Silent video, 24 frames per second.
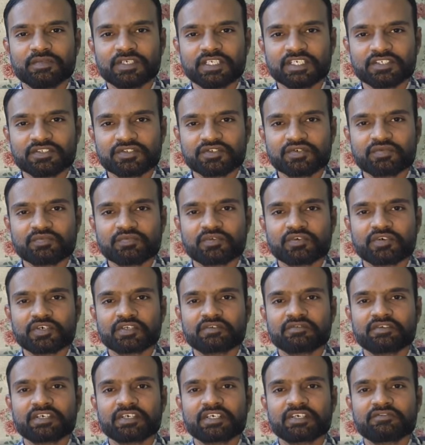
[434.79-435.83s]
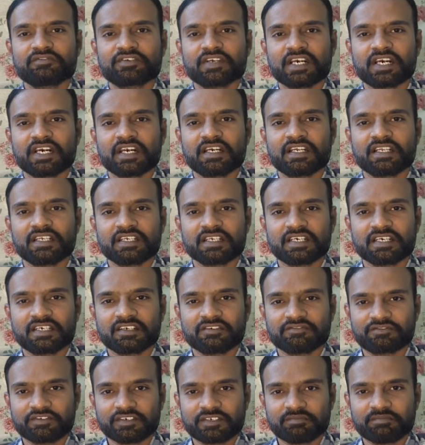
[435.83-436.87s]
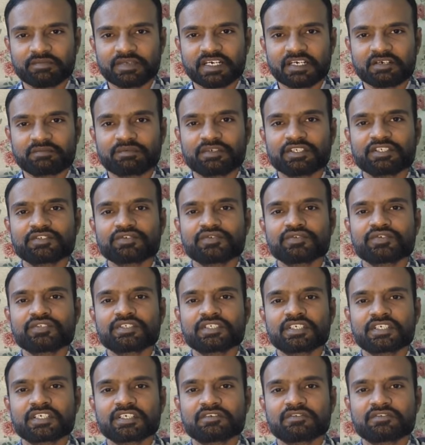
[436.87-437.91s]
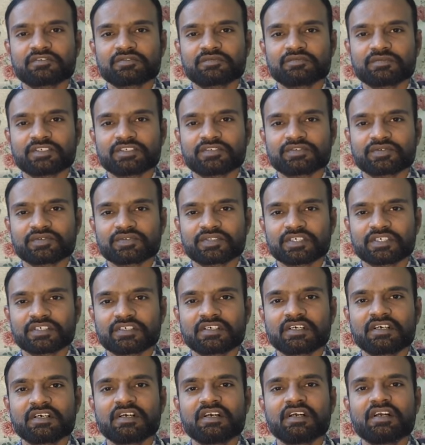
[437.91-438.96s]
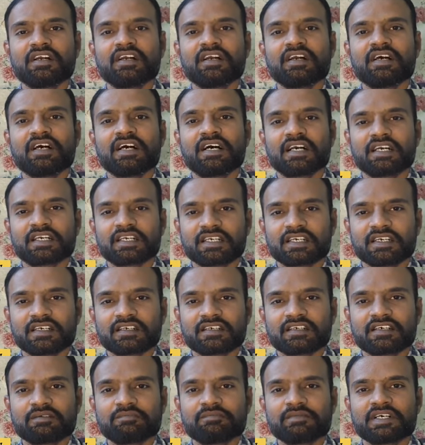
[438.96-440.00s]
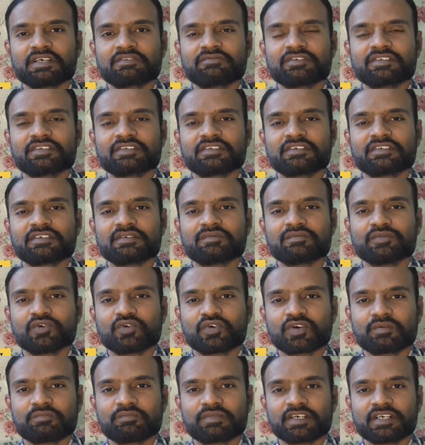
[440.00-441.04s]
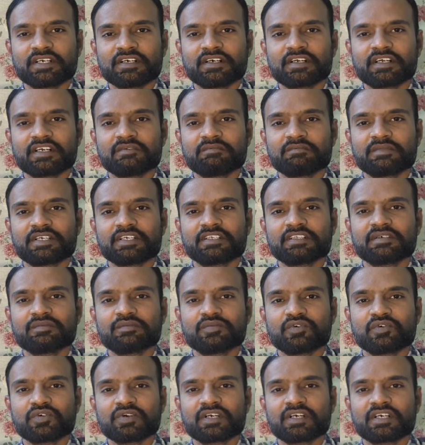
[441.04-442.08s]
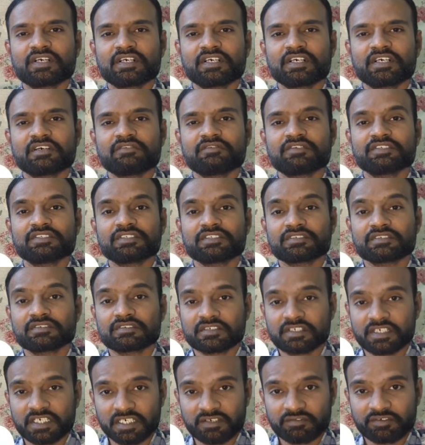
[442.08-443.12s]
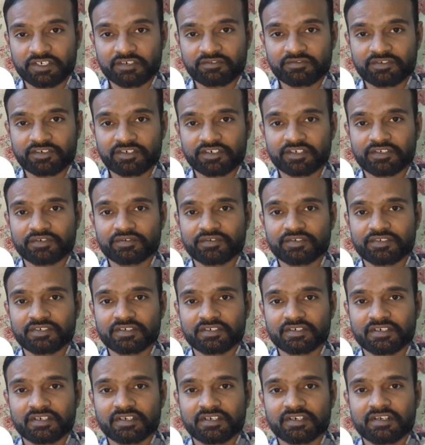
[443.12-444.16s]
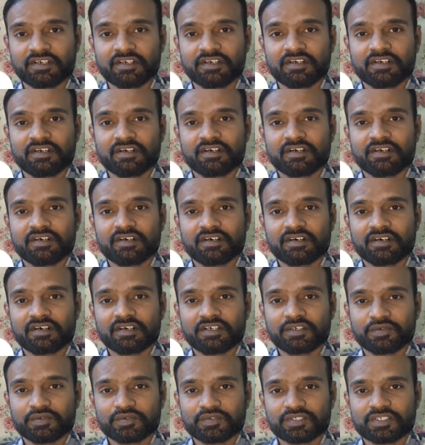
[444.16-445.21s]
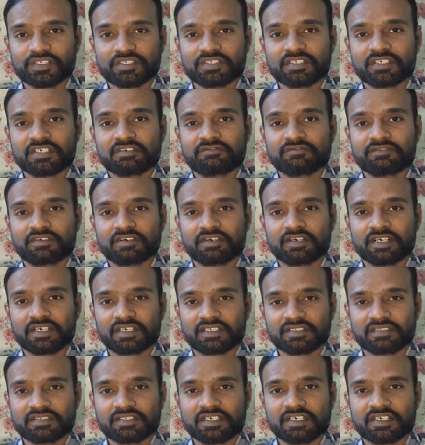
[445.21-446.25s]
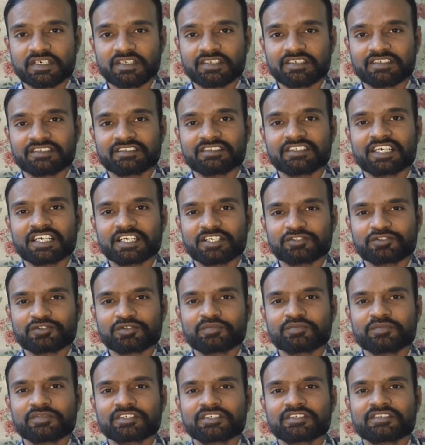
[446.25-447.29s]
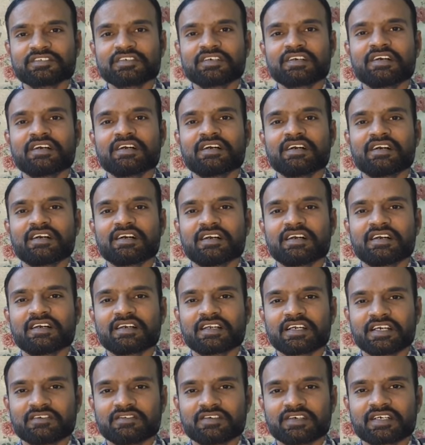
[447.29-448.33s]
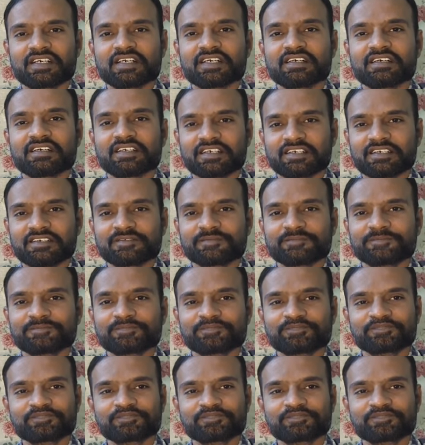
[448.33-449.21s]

Please do motivate. If you had any kind of feedback, please do share it with me so that I can come back with more update and bring the more content which is relevant for your usage and for understanding. Thank you so much and have a great day.